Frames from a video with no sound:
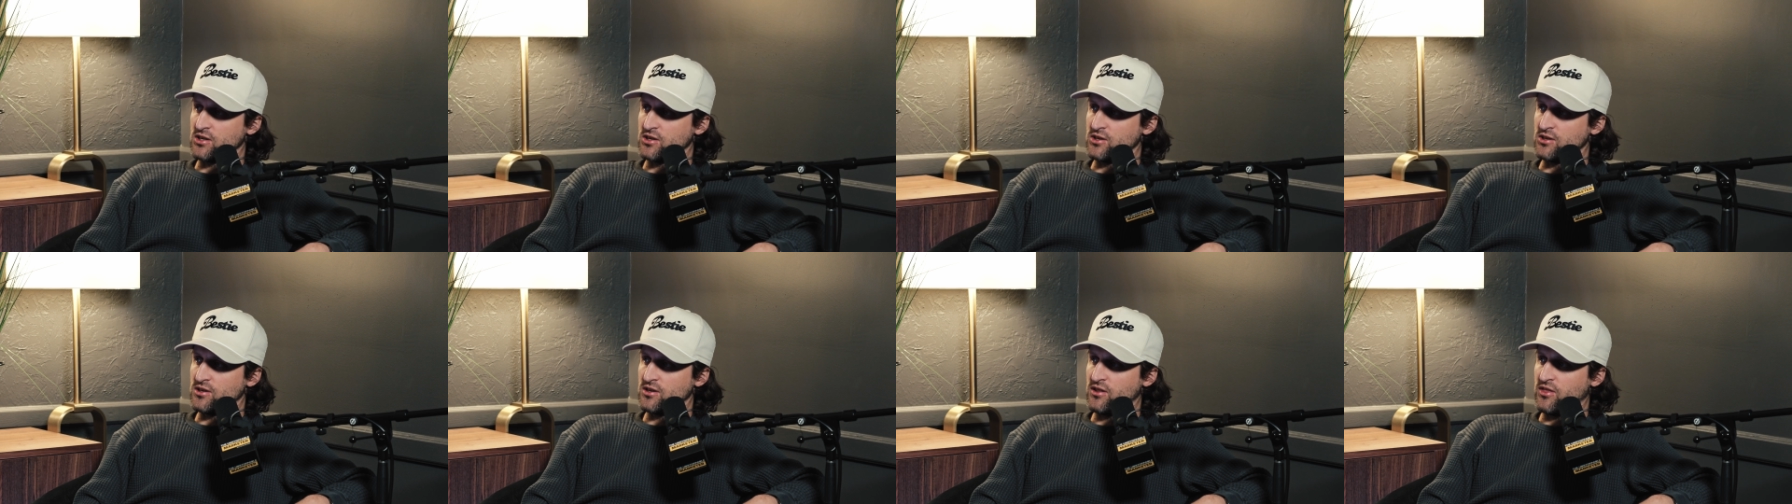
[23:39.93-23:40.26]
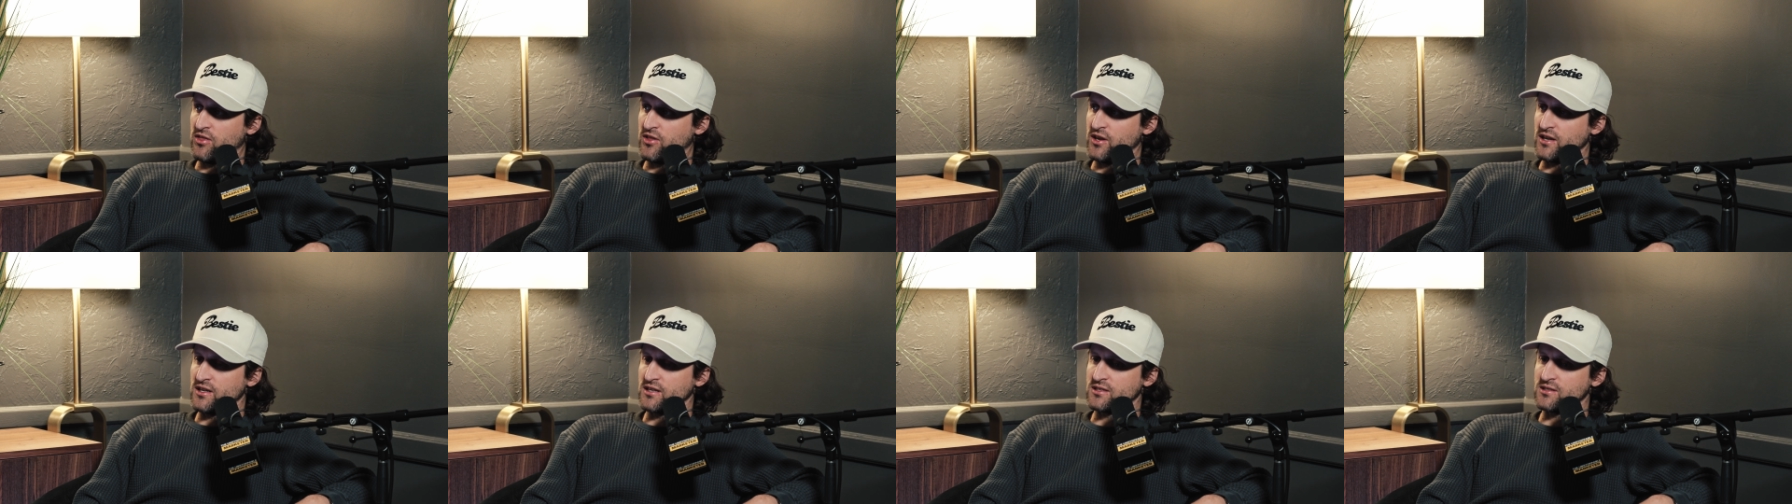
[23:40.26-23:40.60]
good
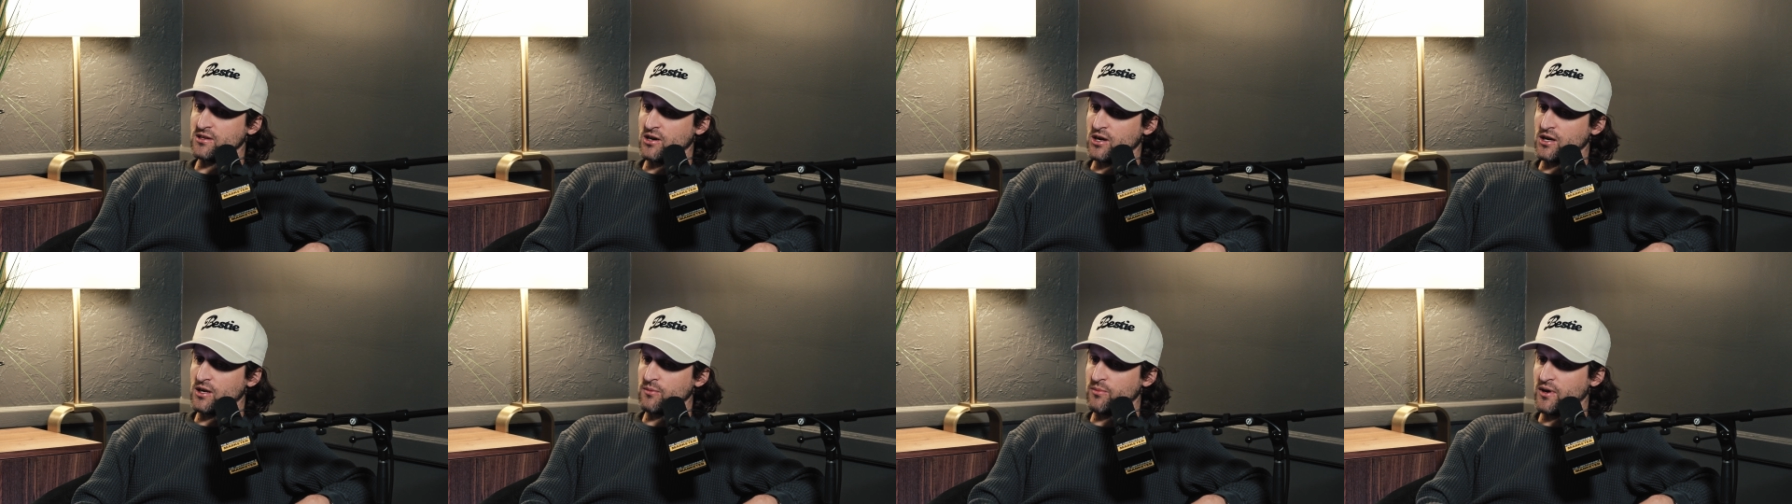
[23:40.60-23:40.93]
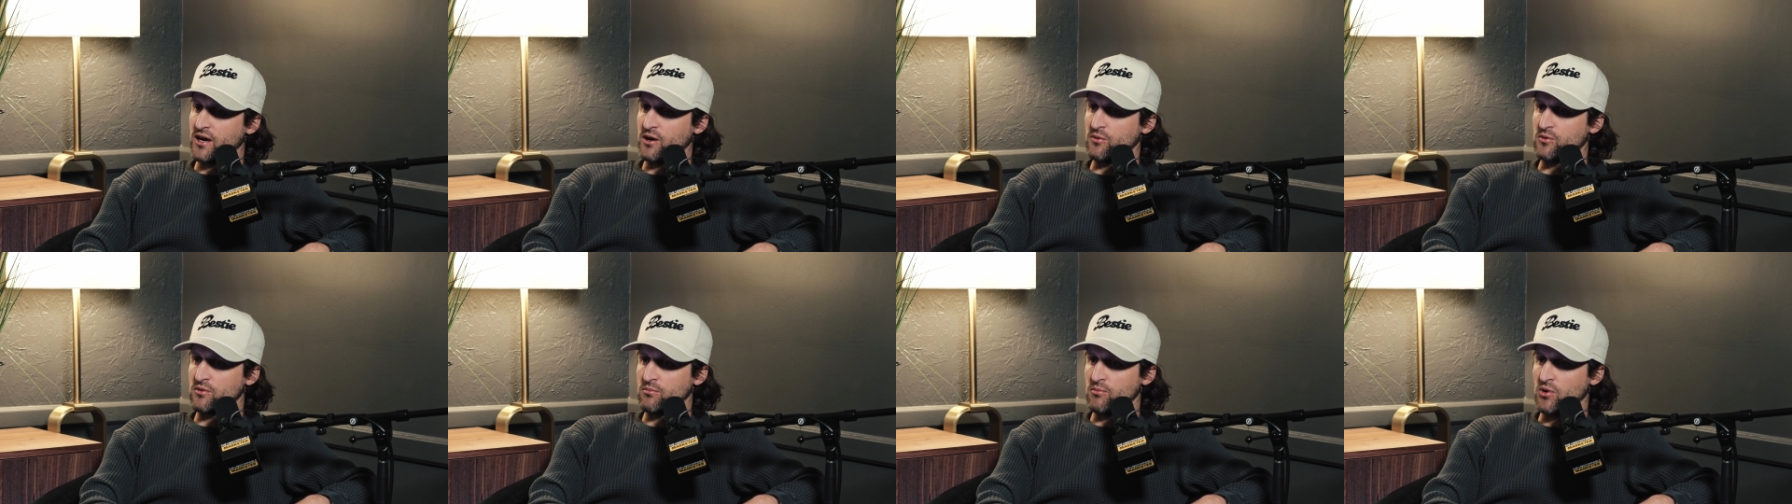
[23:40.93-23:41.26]
thing to talk
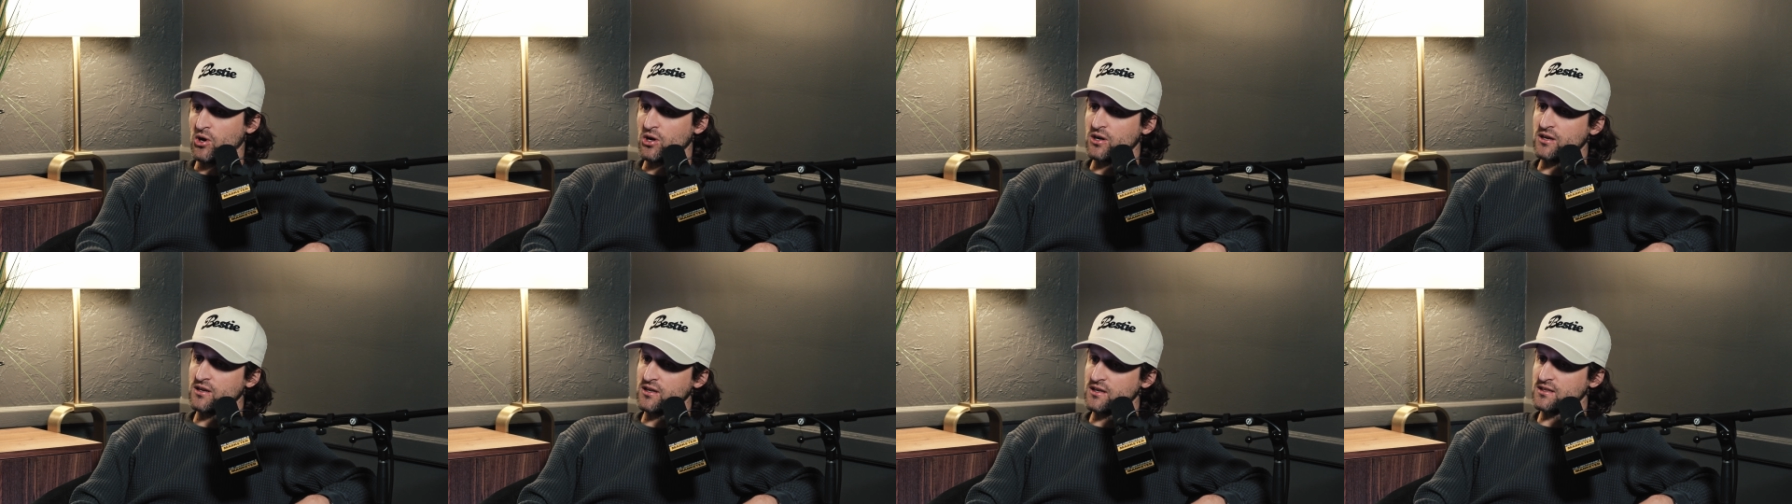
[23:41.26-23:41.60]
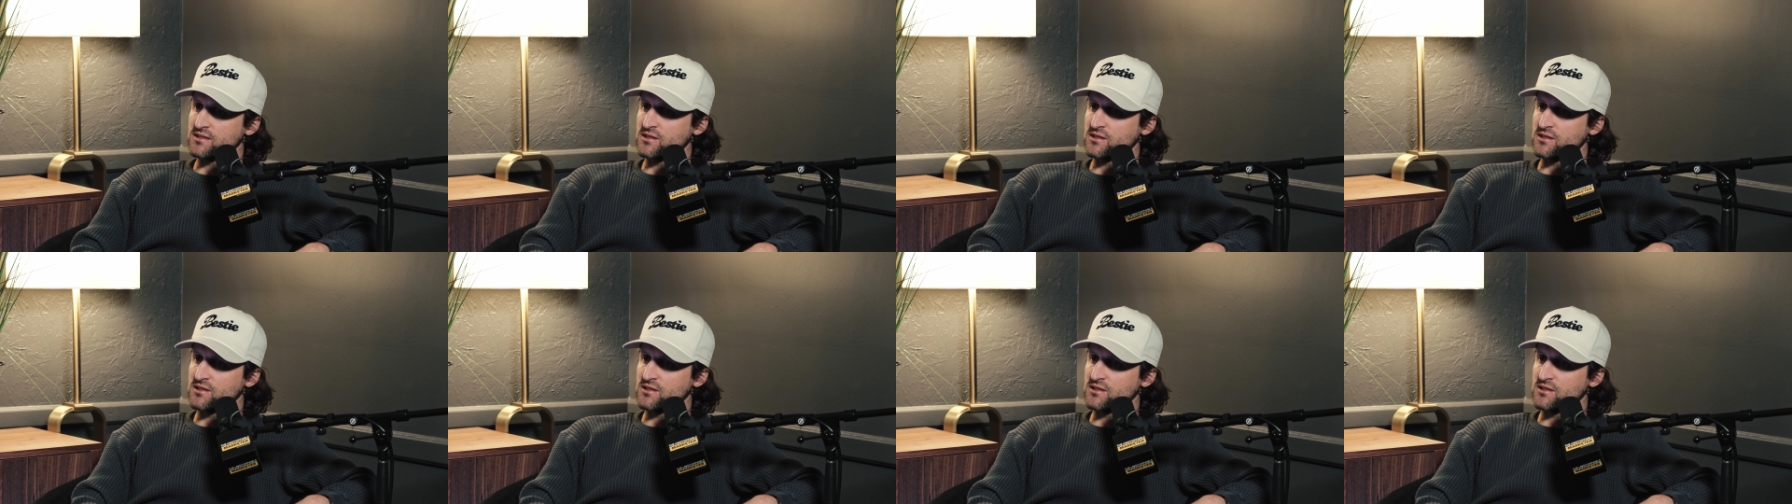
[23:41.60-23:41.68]
about with marketing.